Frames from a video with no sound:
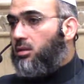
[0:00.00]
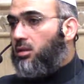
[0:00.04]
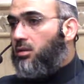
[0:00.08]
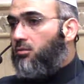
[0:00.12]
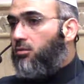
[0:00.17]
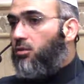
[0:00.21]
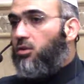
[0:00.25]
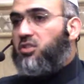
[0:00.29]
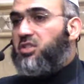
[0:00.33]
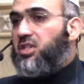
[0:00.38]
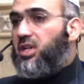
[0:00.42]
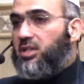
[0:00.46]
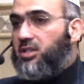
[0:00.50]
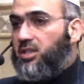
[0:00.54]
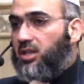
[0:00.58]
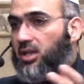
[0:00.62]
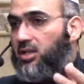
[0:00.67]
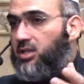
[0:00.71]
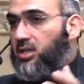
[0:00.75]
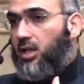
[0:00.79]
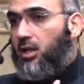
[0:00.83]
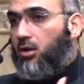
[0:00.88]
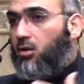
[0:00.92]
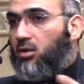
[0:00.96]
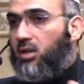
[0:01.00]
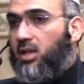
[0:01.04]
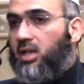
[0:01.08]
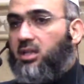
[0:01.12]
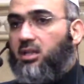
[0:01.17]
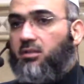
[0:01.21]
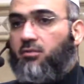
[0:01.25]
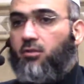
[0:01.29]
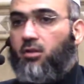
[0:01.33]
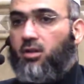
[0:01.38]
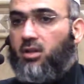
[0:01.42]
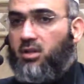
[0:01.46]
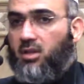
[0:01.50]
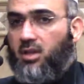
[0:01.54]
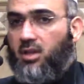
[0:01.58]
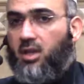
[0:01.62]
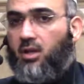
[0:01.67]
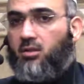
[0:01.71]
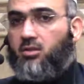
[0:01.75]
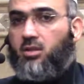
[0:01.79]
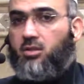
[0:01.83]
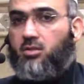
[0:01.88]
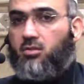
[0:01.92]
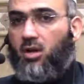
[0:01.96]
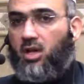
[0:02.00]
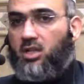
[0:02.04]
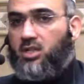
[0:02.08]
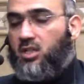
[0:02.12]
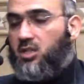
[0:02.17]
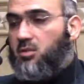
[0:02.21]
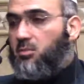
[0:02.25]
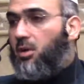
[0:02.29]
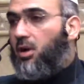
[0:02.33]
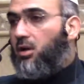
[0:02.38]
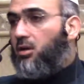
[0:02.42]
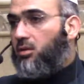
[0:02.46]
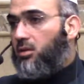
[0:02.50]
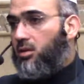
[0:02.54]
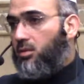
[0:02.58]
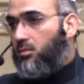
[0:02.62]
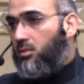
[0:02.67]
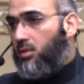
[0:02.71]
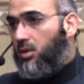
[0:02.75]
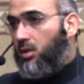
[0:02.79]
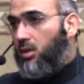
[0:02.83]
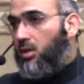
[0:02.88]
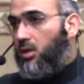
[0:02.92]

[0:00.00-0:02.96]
For a certain reason, I could not afford $10,000, so I just borrowed them.